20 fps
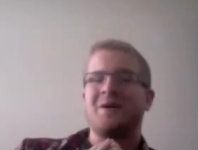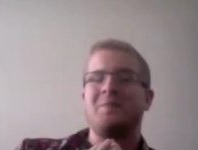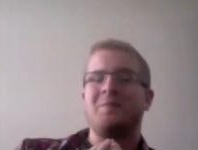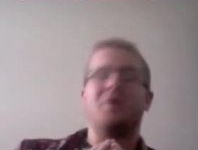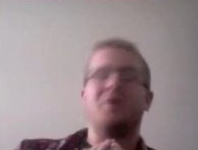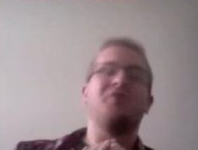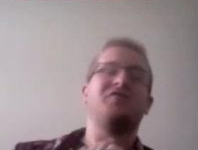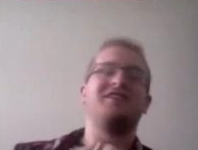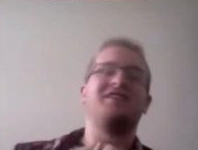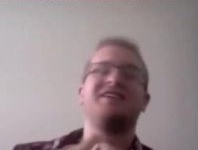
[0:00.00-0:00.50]

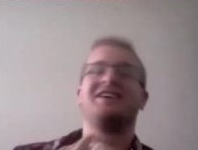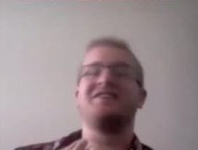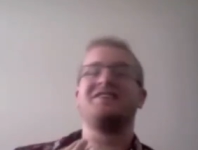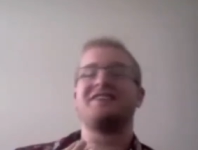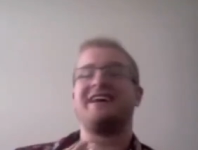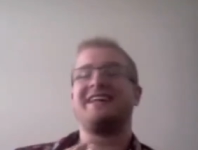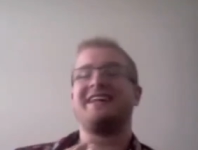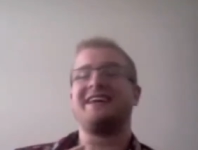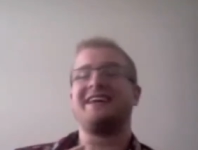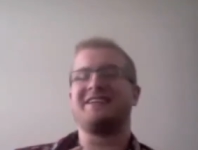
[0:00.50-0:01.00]
Mostly because
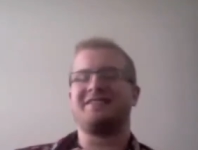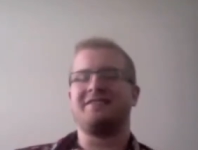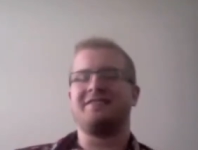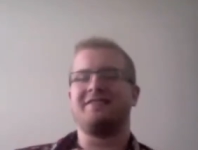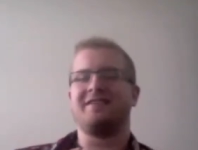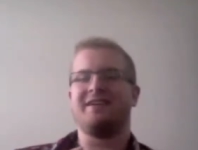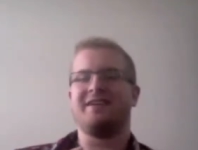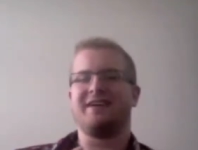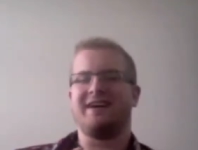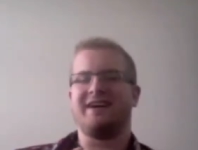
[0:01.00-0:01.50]
I like the
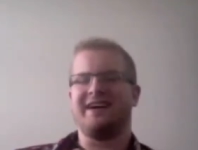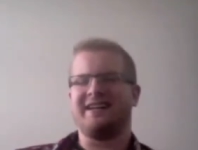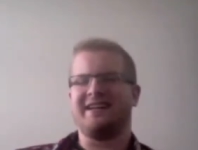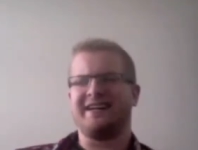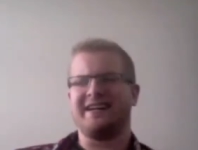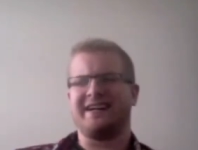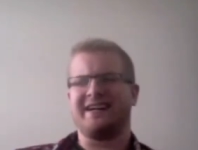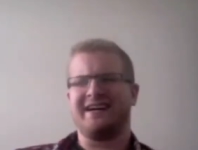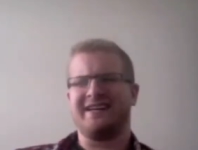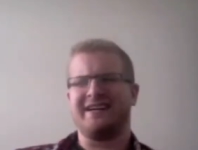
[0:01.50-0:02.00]

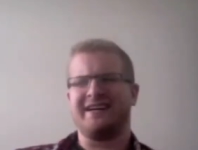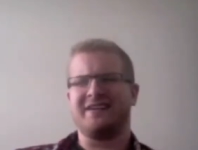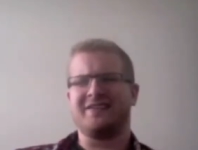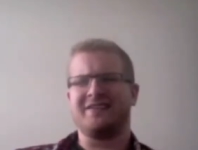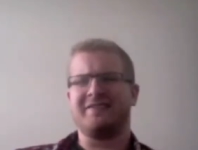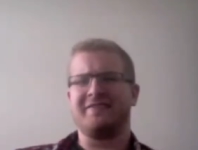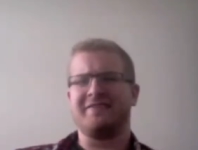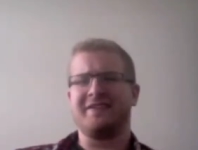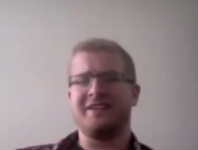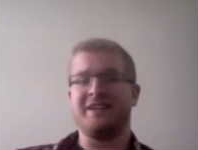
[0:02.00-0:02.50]

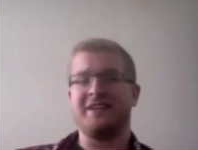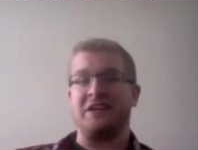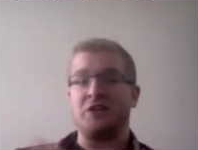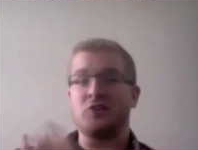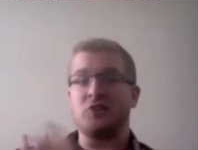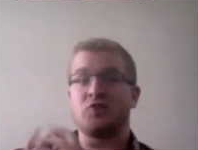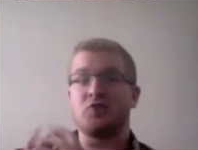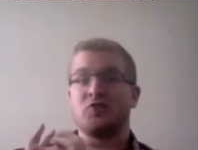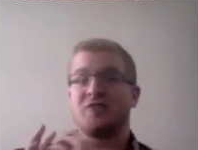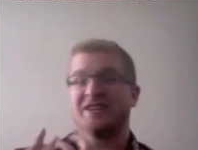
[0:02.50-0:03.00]
villain, the
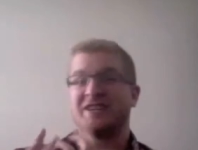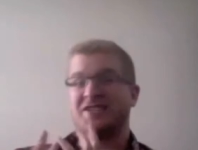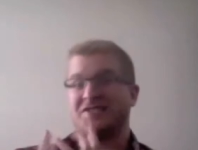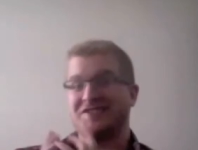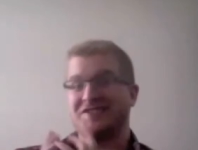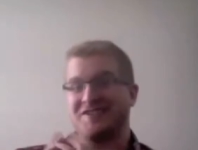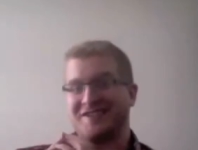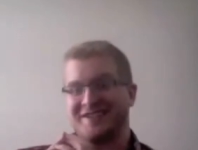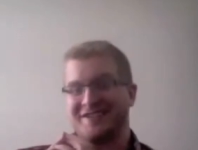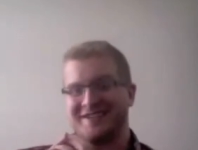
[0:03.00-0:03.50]

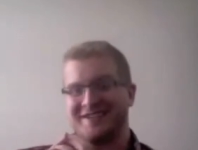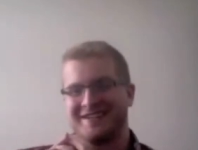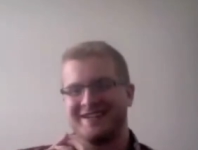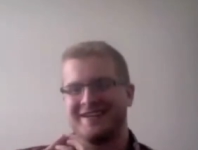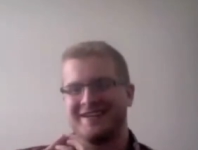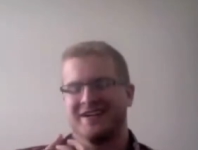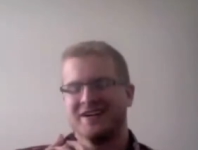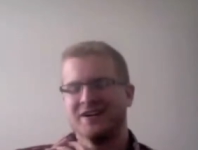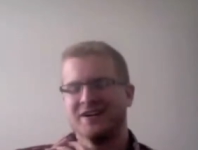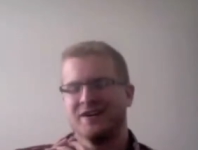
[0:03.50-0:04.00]
Trickster,
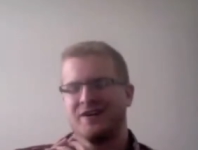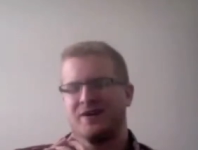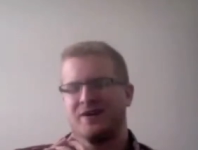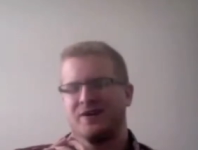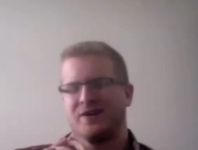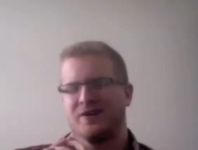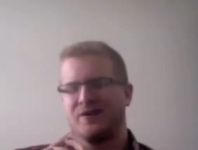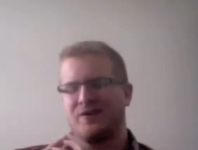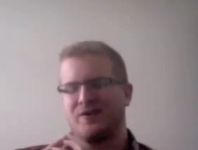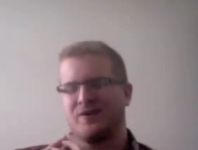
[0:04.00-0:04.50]

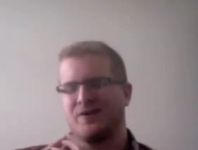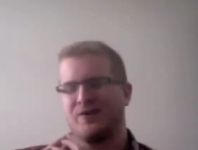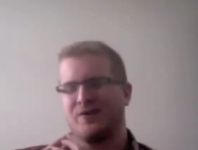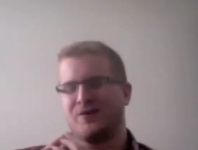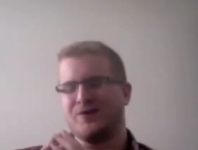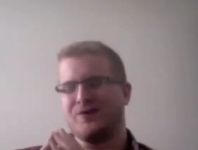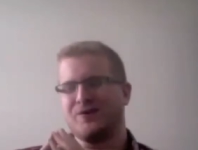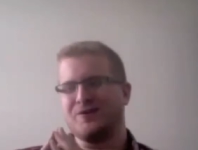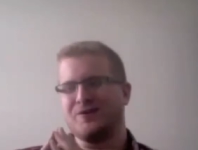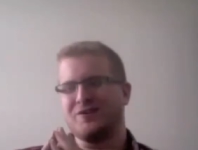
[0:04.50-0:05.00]

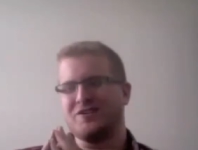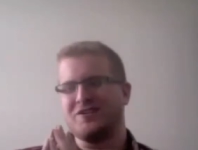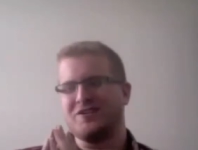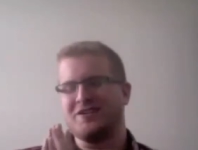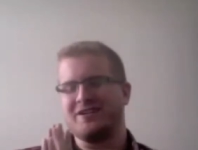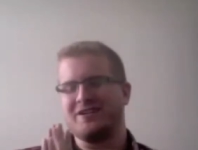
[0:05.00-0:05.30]
who's